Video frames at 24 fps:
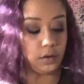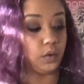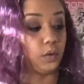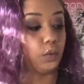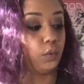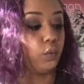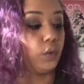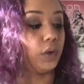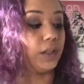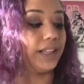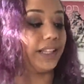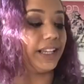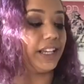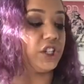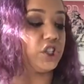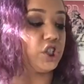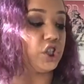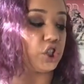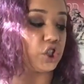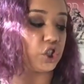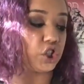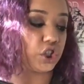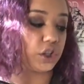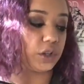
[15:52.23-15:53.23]

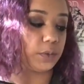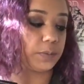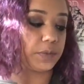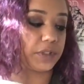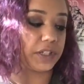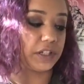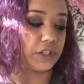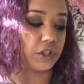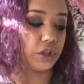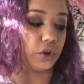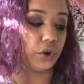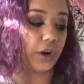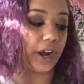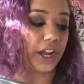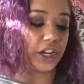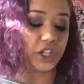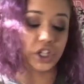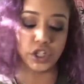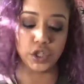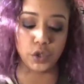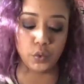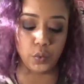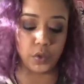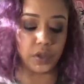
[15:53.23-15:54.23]
Relationships,
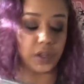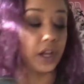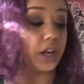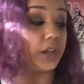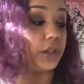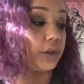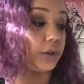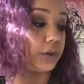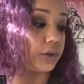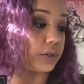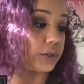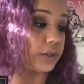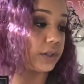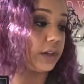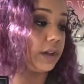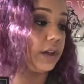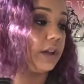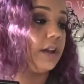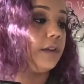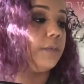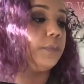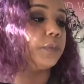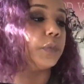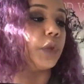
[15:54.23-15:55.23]
interactions with others.
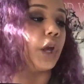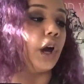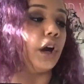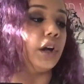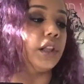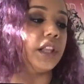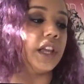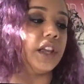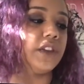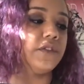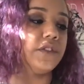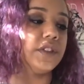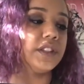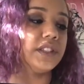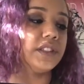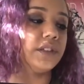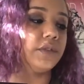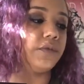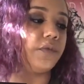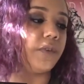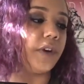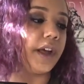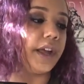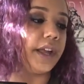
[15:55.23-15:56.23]
Our life is
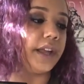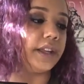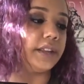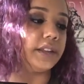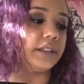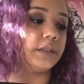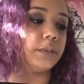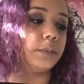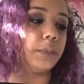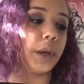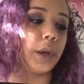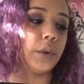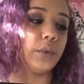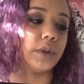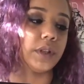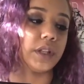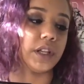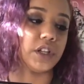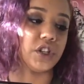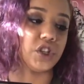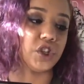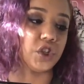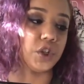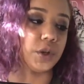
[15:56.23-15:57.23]
defined by
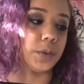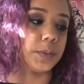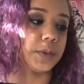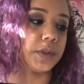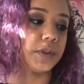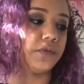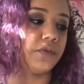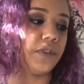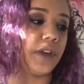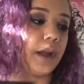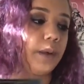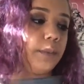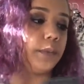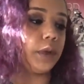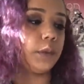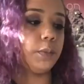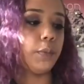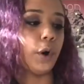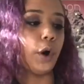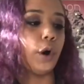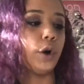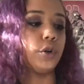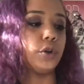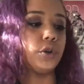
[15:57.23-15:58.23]
relationships, family,
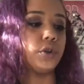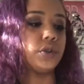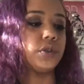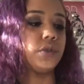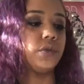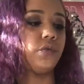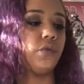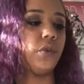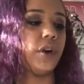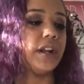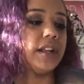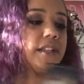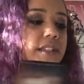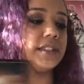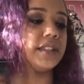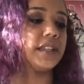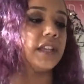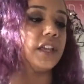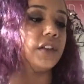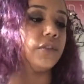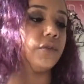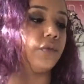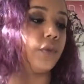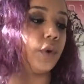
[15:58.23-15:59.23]
partners, friends,
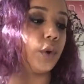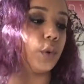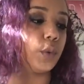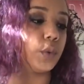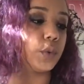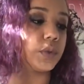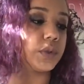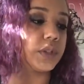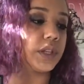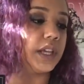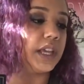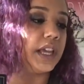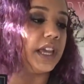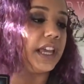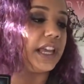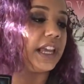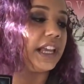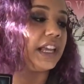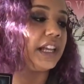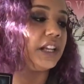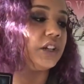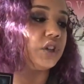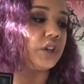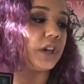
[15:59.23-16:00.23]
and foes.
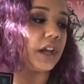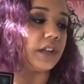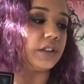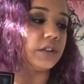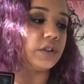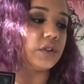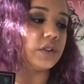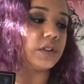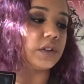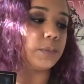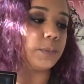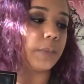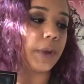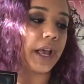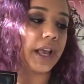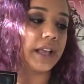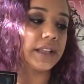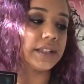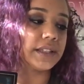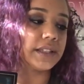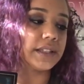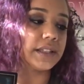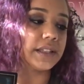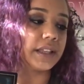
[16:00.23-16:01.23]
Each enters and
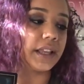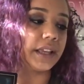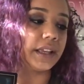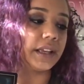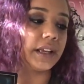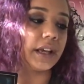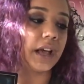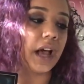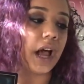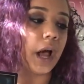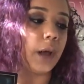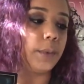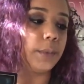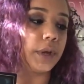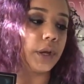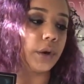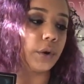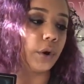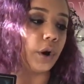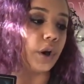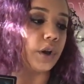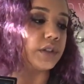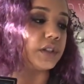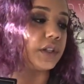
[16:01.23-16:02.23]
passes like a comet
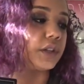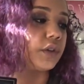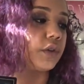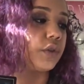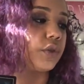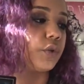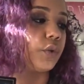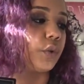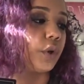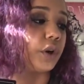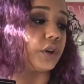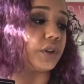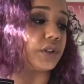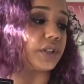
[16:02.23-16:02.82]
crossing through our